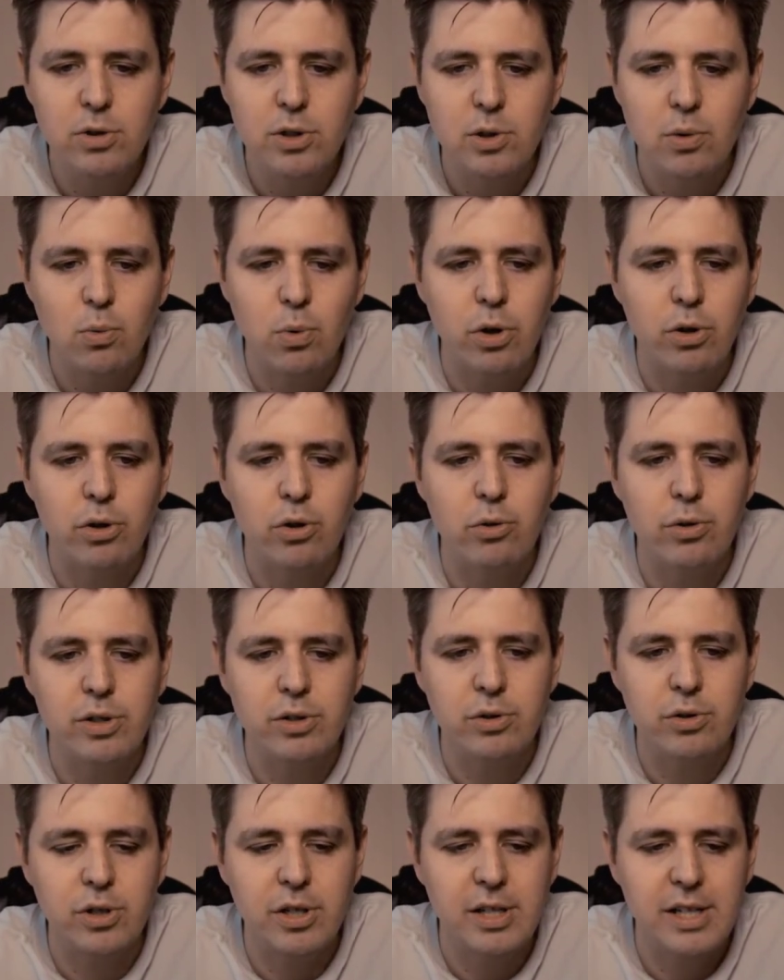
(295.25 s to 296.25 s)
So we're going
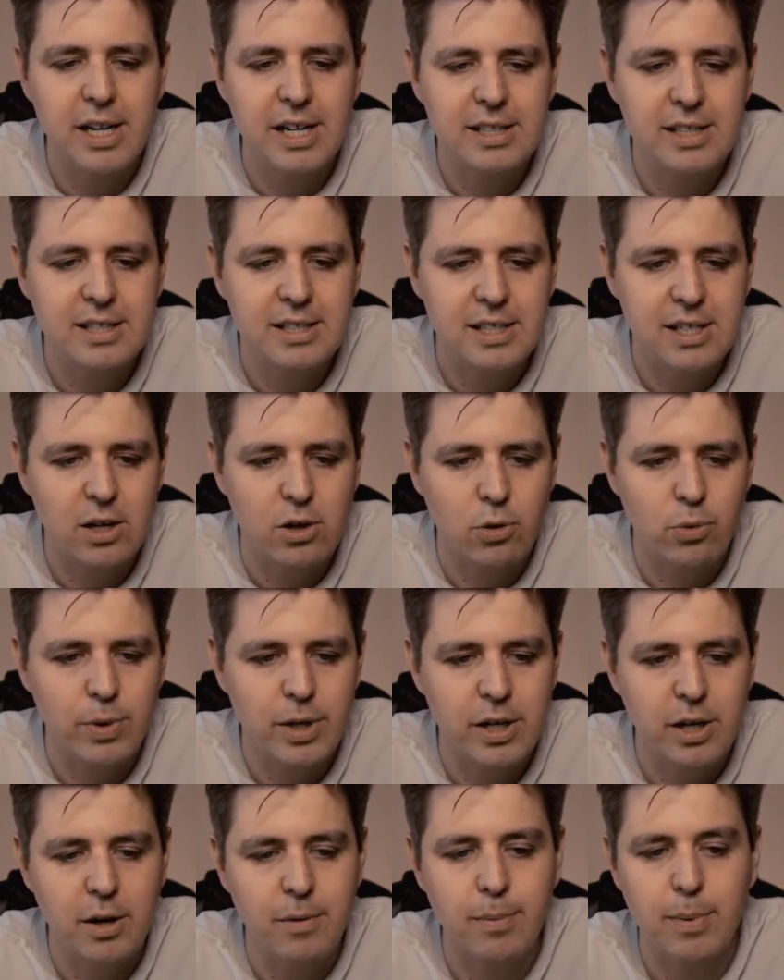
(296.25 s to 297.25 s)
to connect the
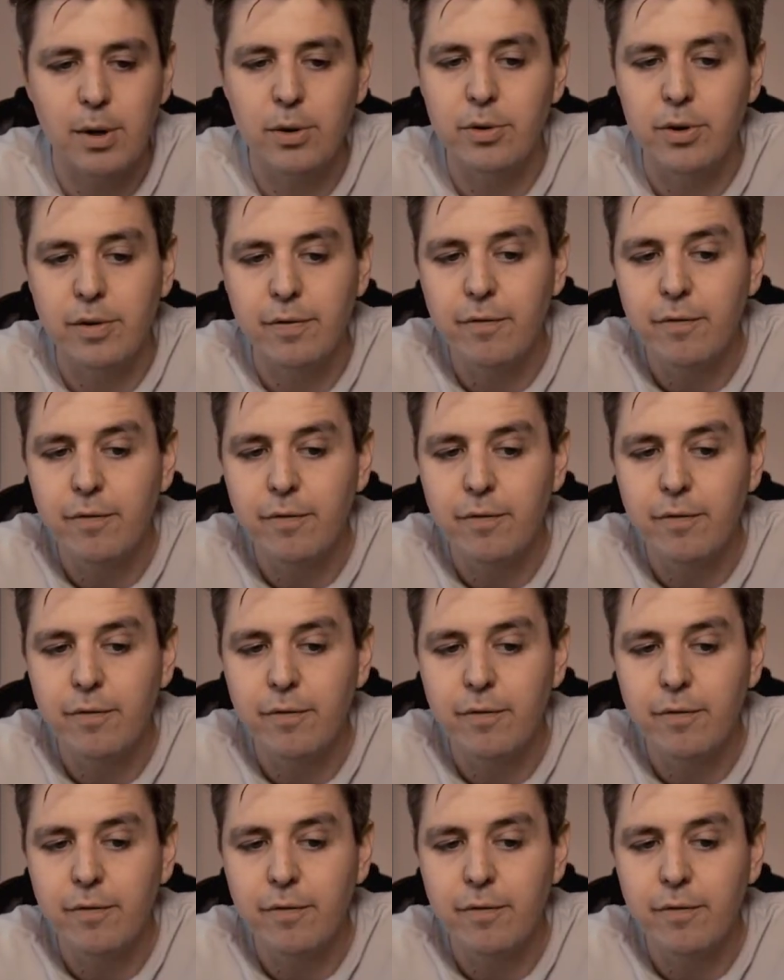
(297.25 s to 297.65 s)
already uploaded